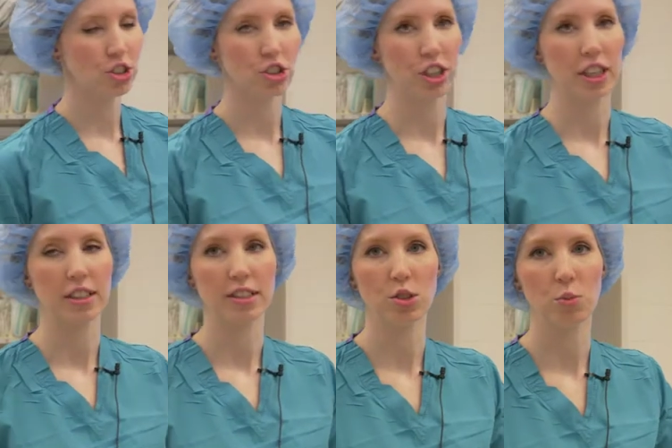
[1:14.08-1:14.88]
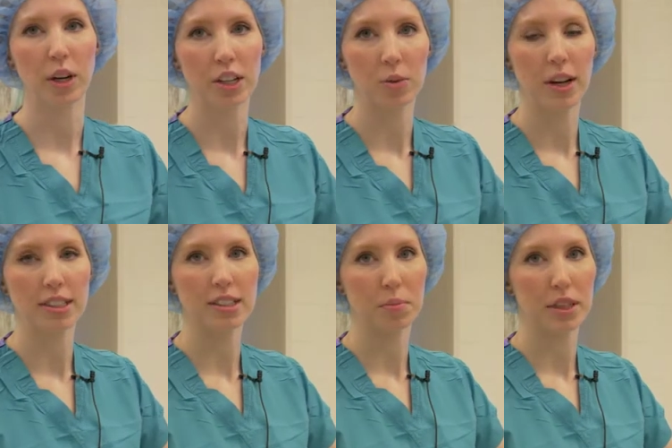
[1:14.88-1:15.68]
screen. This is where you
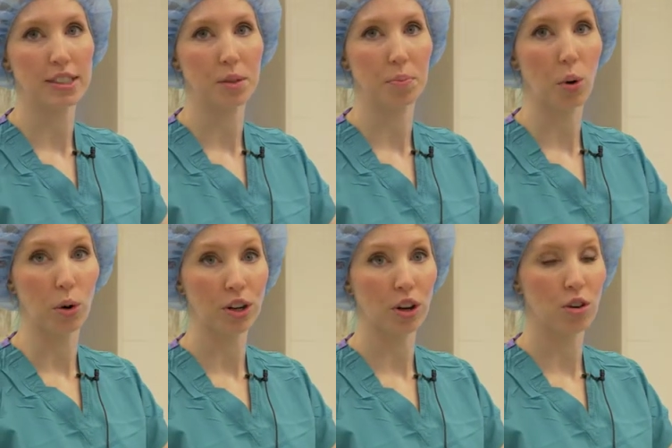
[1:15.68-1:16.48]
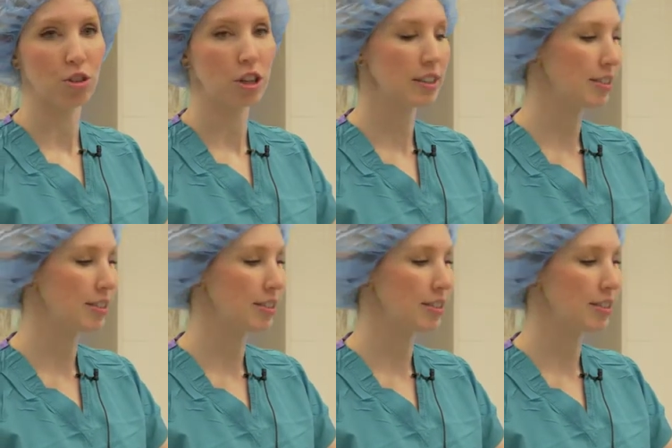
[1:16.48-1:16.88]
want to be to port over a